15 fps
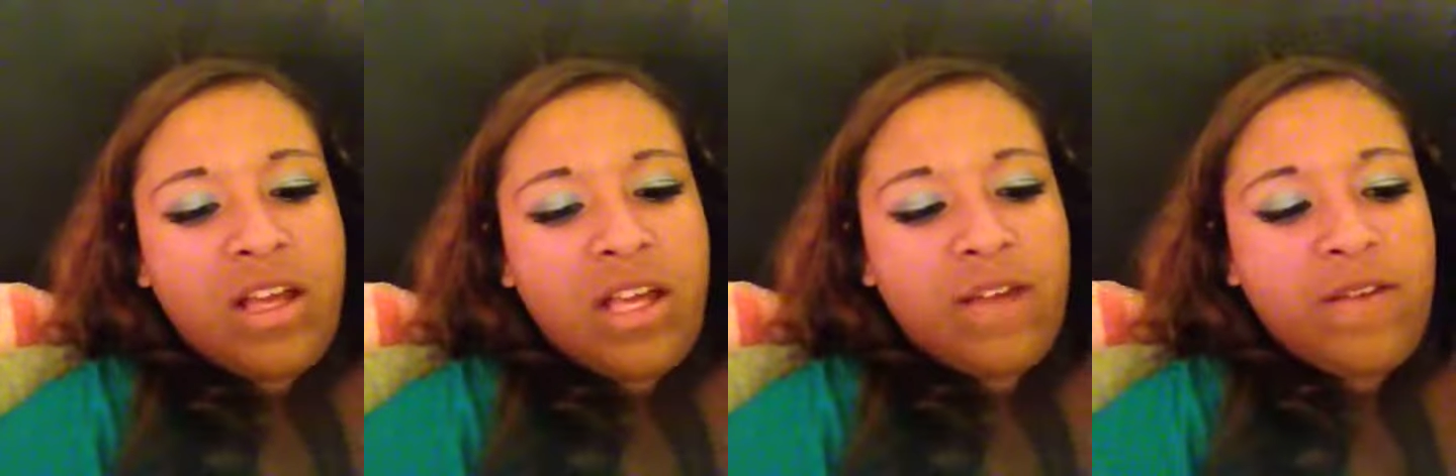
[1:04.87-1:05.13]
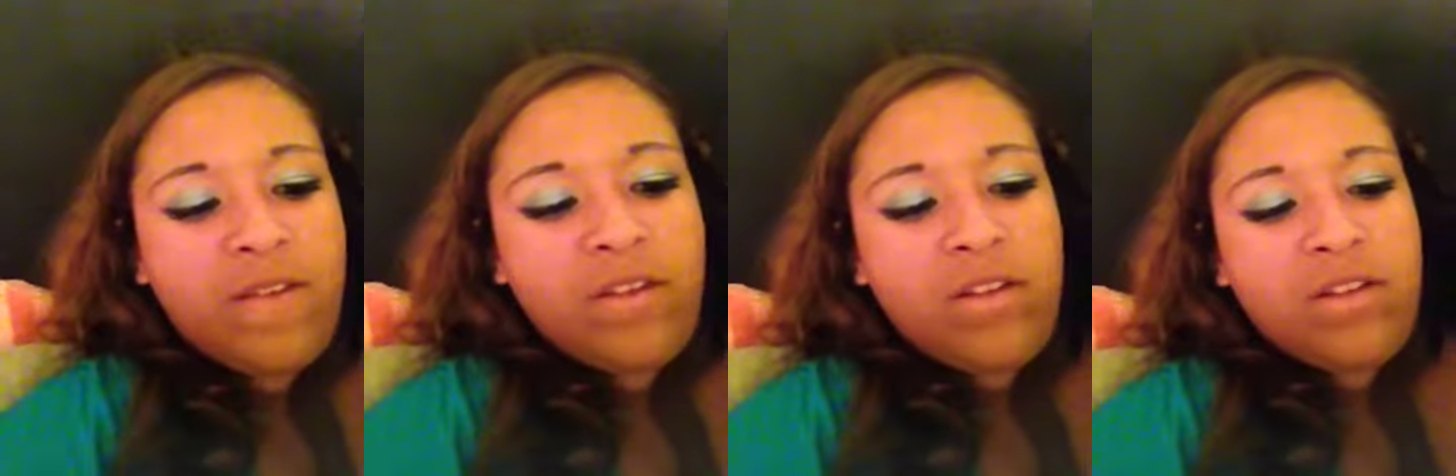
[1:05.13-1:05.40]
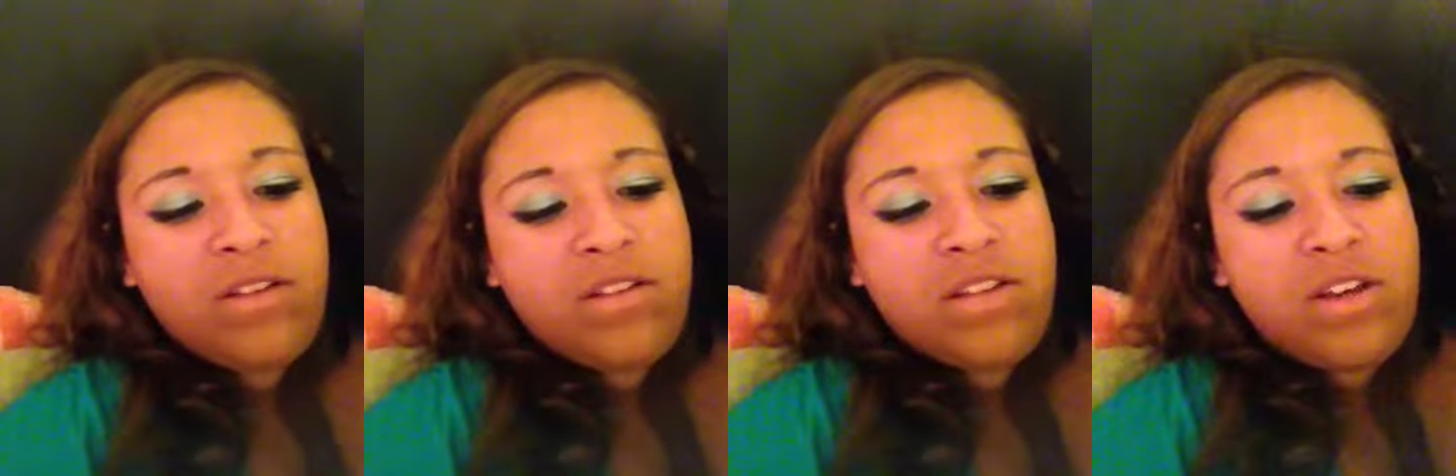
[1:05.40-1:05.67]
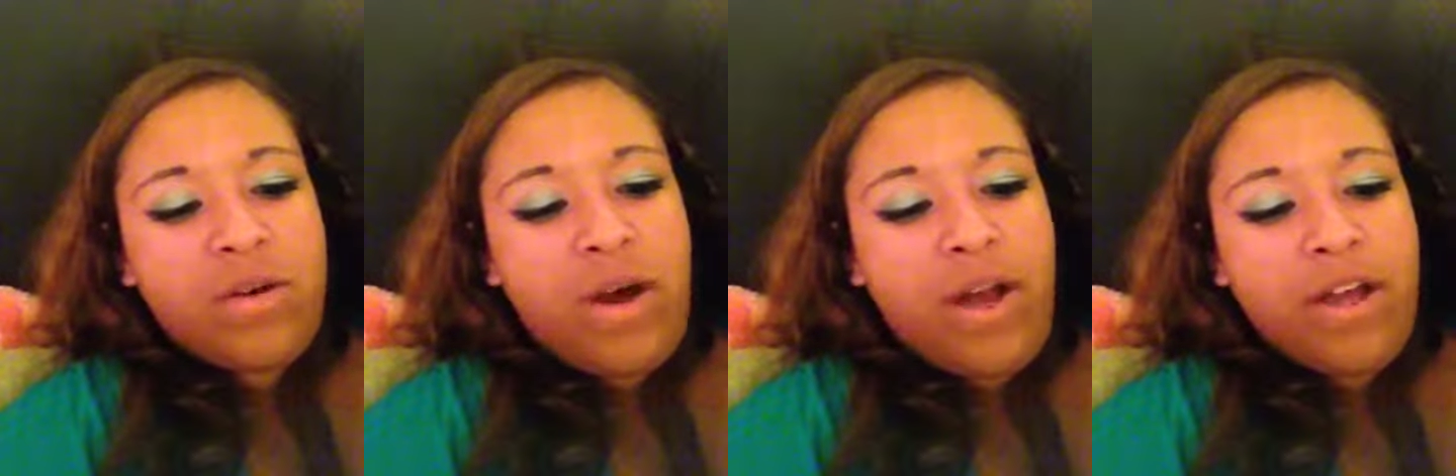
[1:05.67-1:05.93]
I feel as
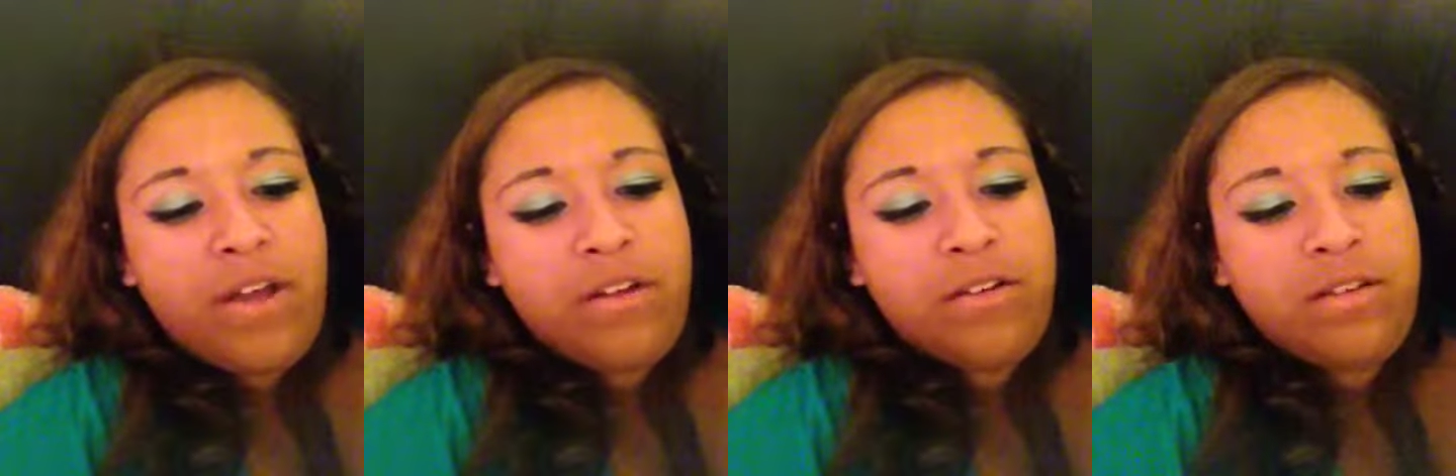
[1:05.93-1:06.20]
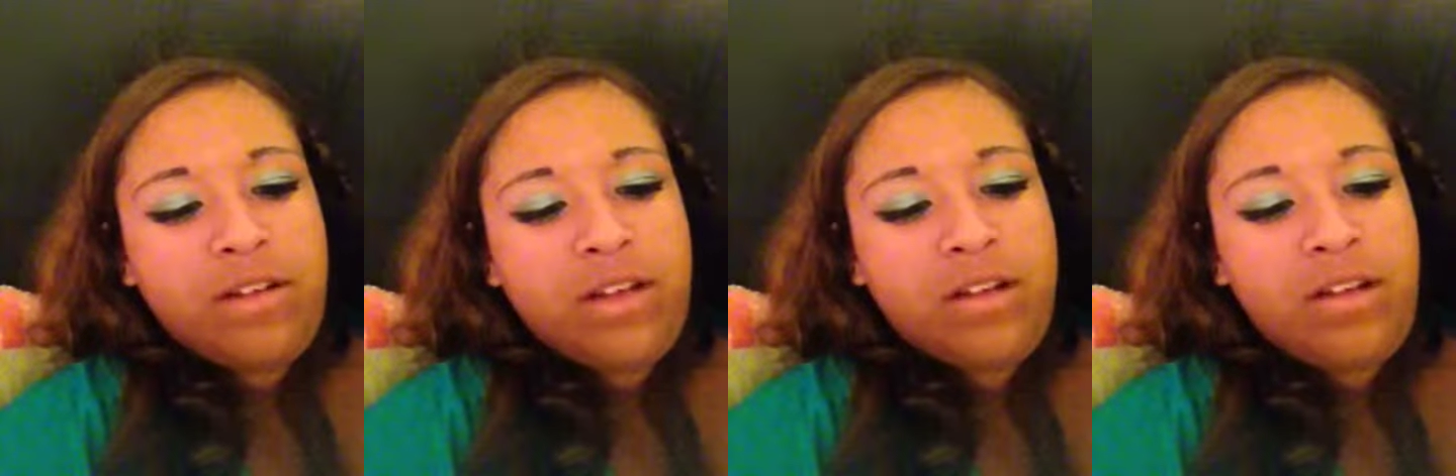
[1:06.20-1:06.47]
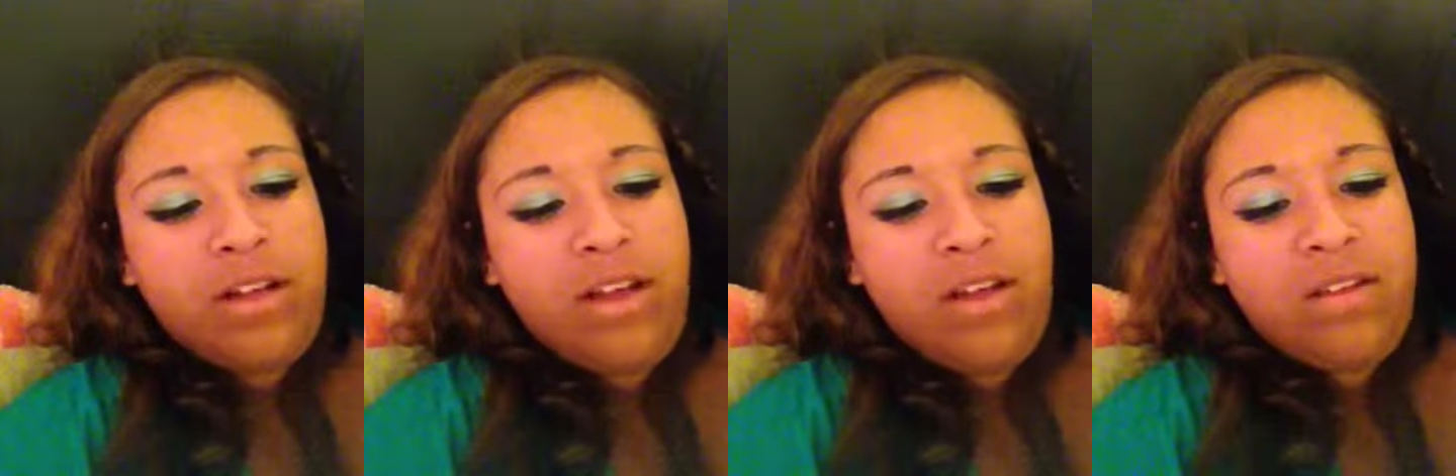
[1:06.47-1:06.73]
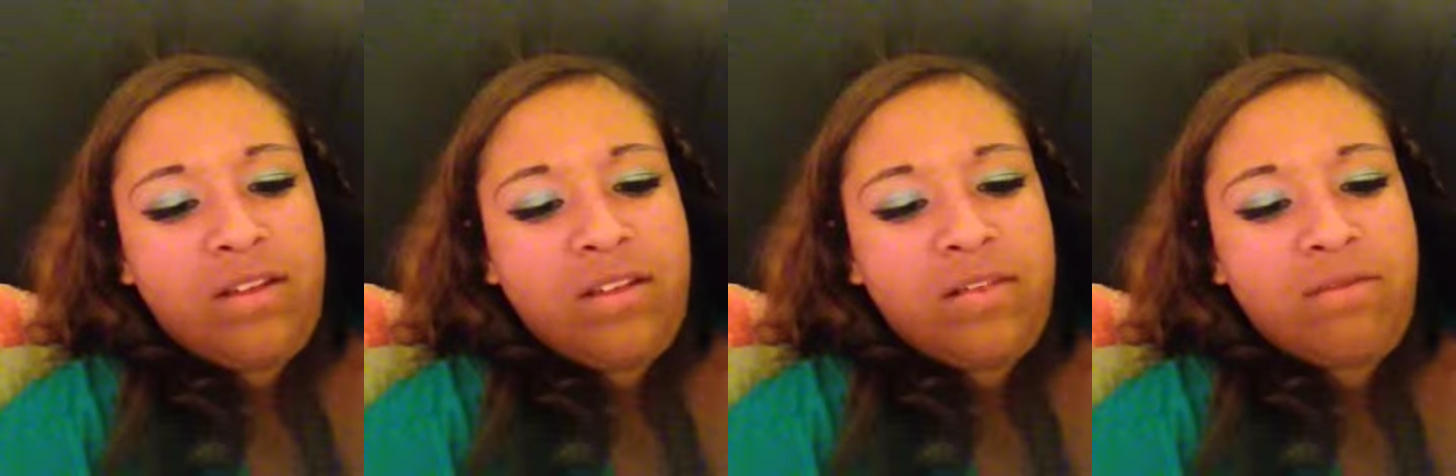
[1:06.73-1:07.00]
though I couldn't care
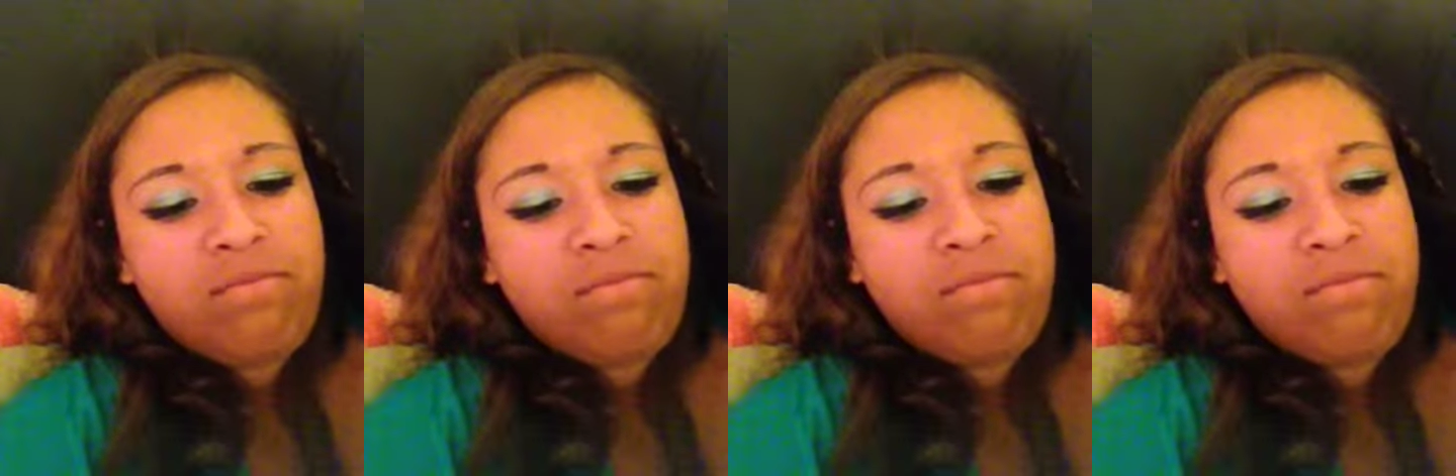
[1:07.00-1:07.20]
less.